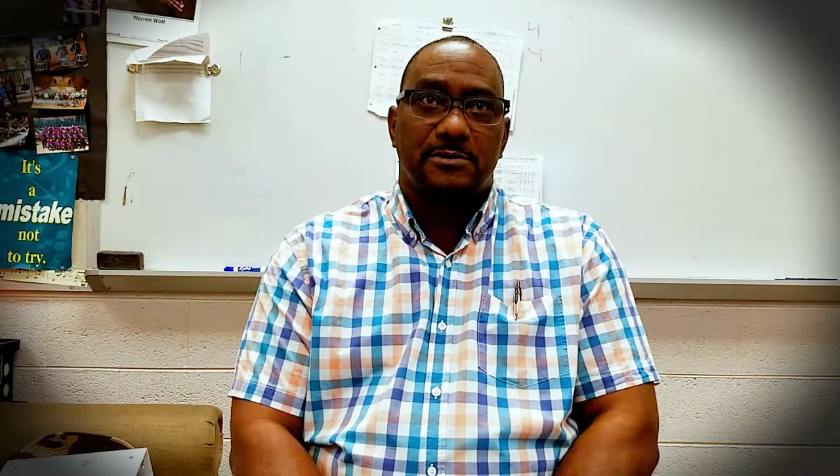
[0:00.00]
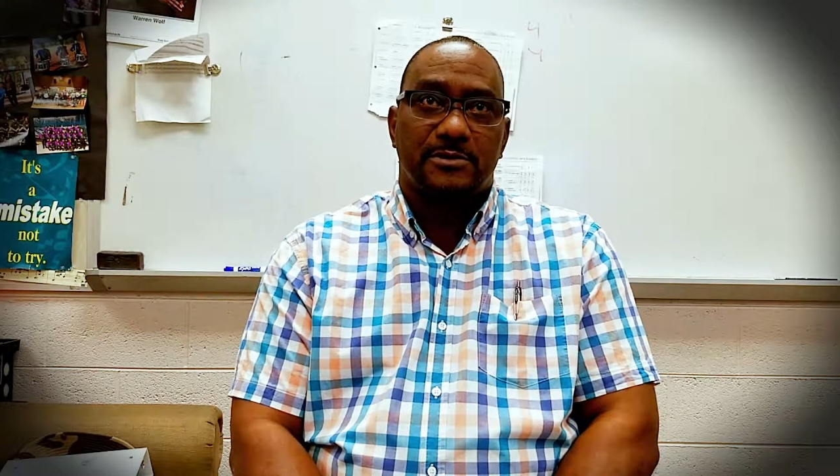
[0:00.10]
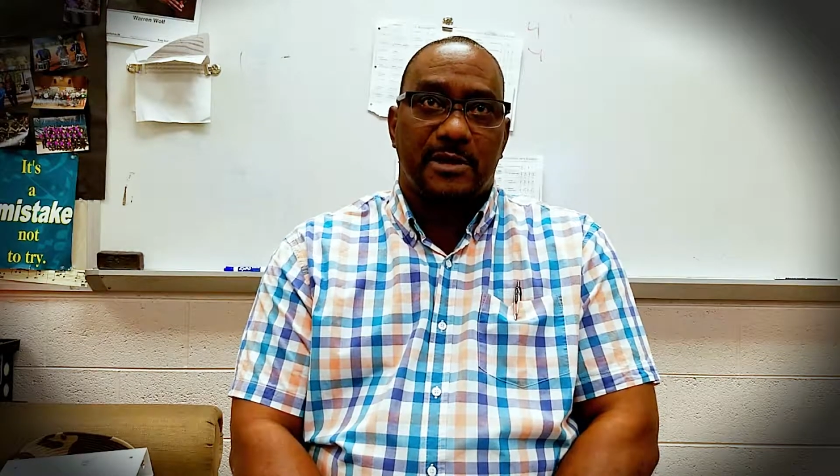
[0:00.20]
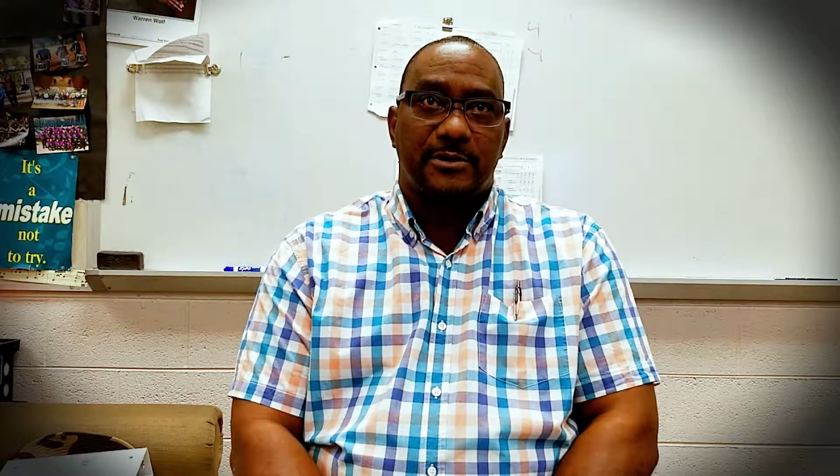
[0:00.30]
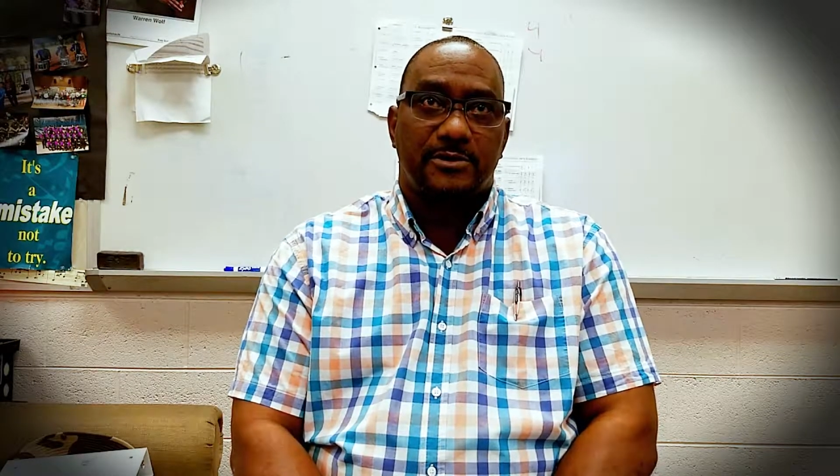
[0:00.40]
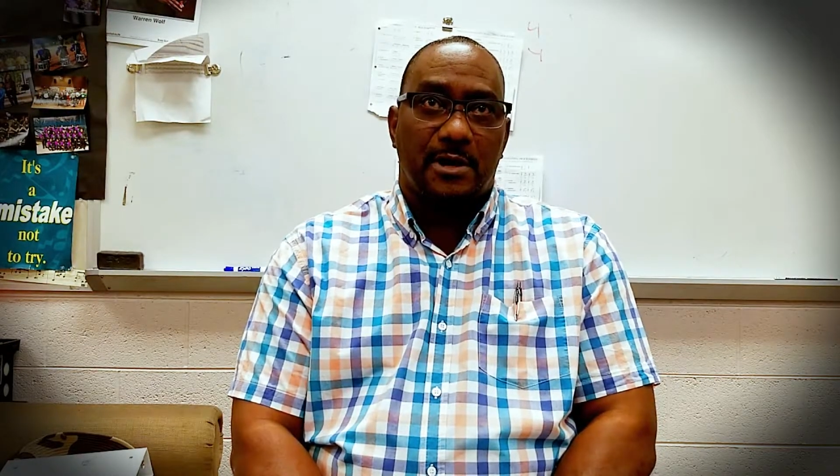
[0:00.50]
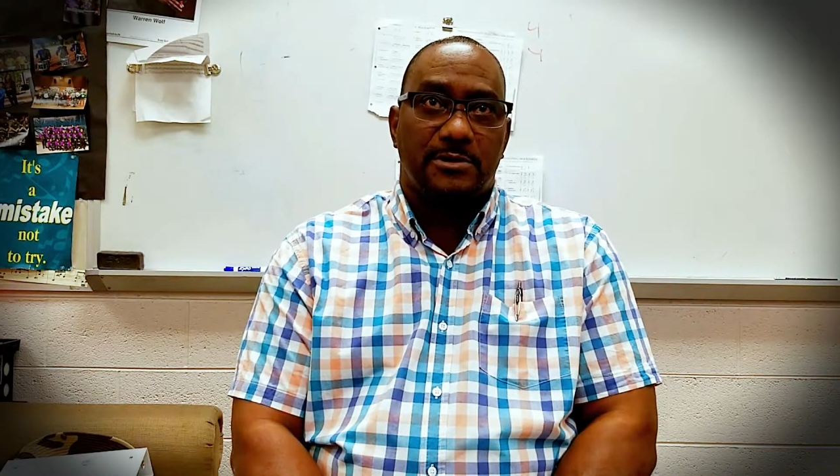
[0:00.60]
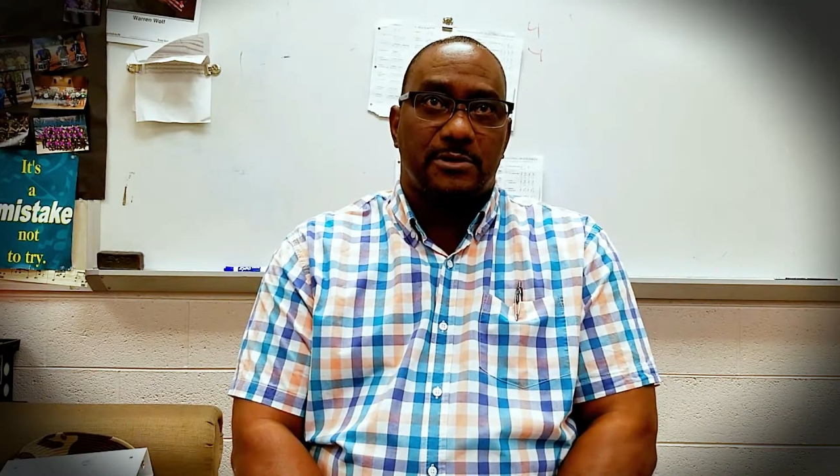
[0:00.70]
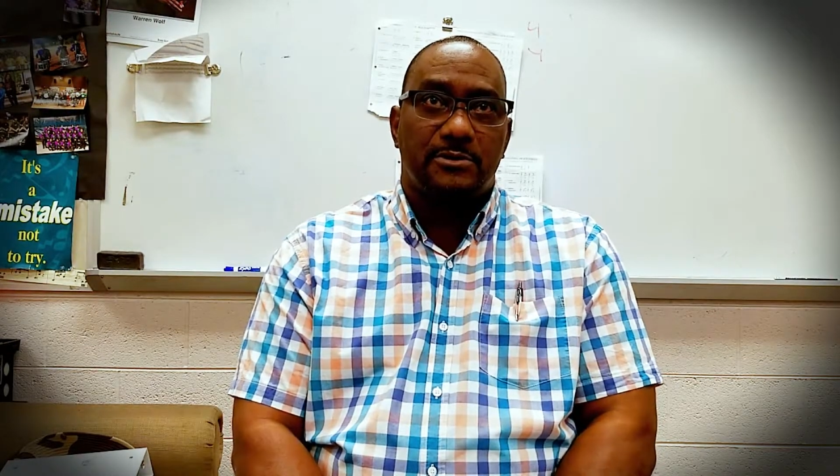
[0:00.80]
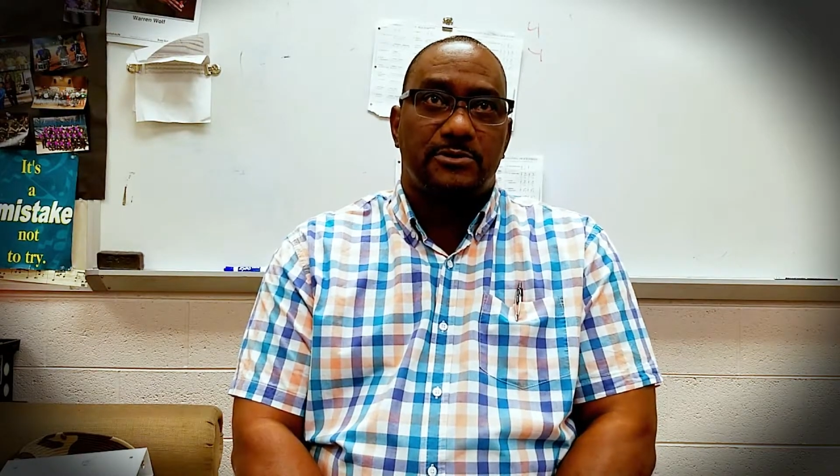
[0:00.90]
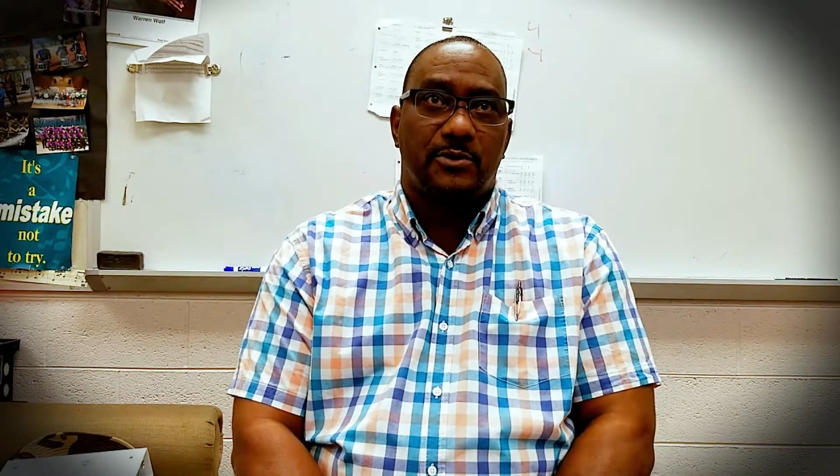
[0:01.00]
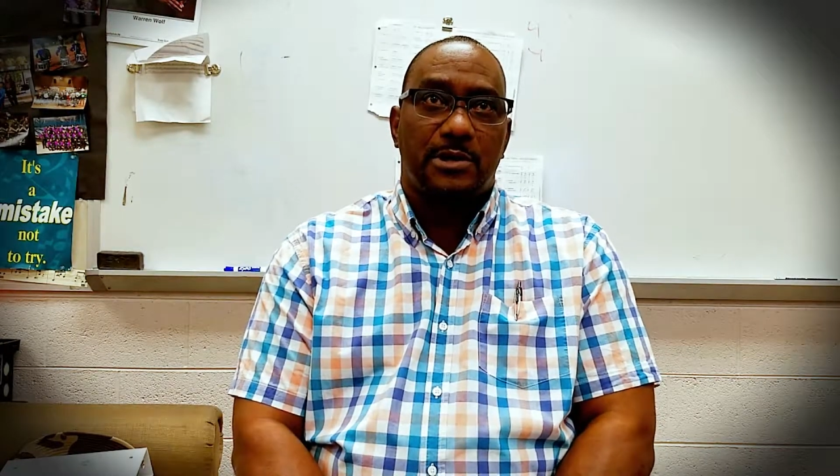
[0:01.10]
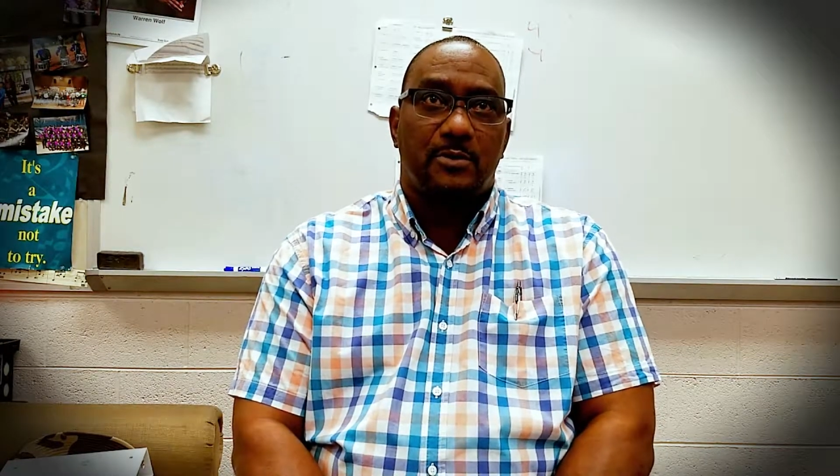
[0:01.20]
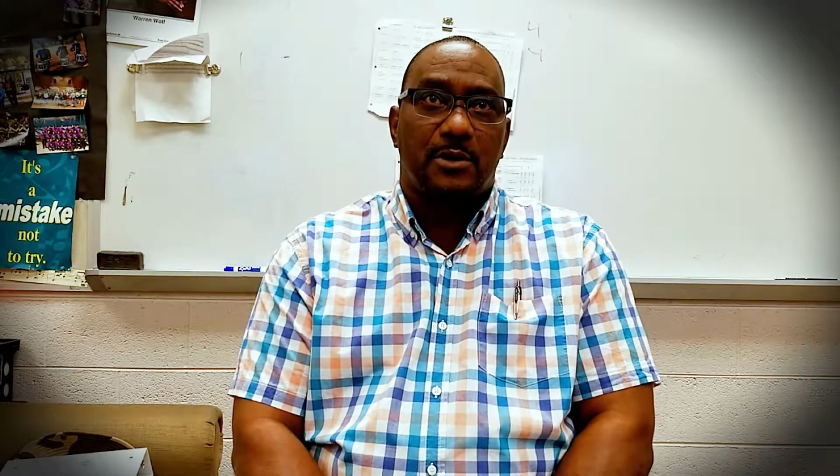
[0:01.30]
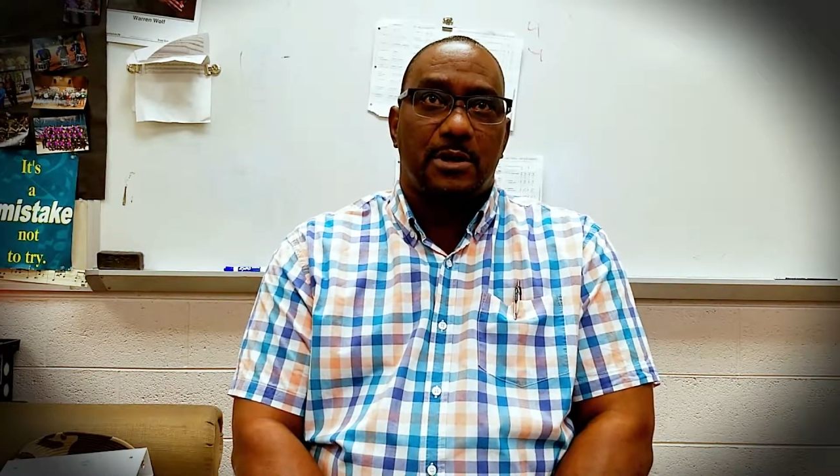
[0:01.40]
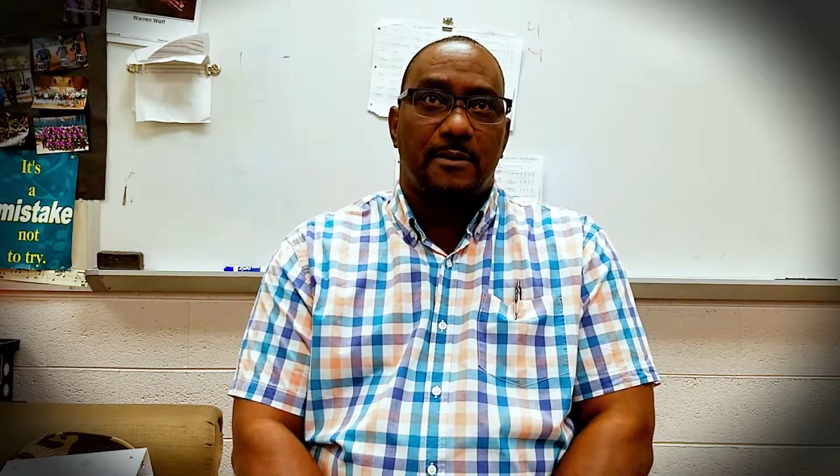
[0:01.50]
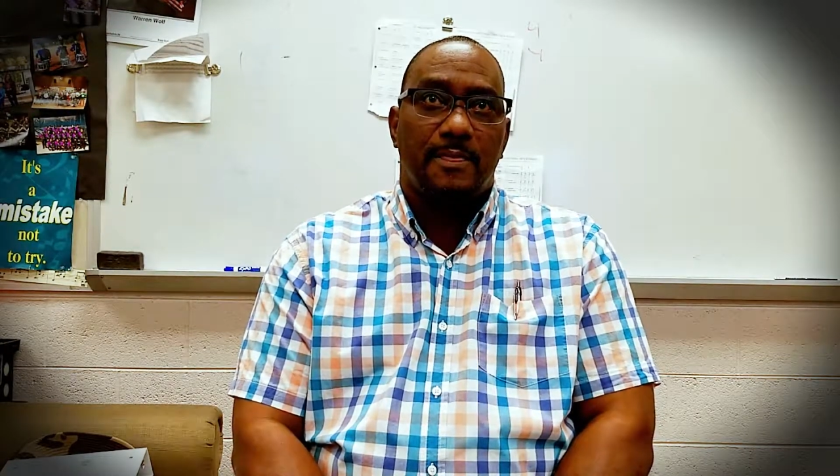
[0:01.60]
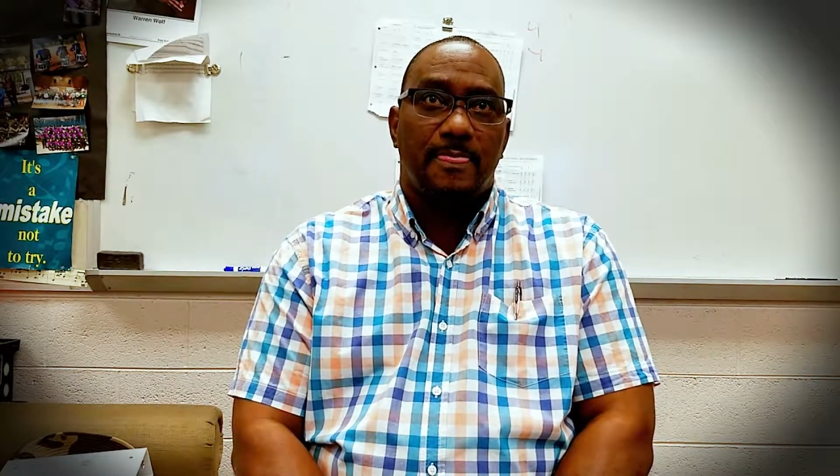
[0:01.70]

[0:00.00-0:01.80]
because I, I turned 21